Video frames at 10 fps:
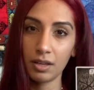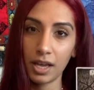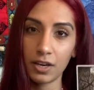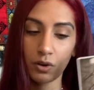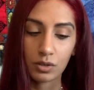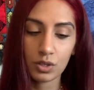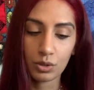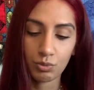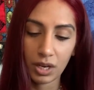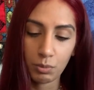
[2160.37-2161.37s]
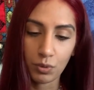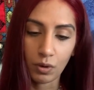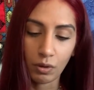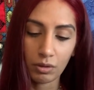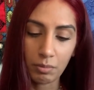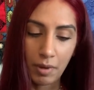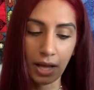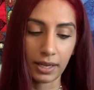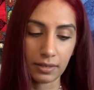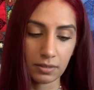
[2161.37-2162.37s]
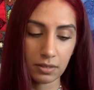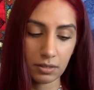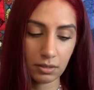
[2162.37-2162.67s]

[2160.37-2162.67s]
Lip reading: in our cerebral mind.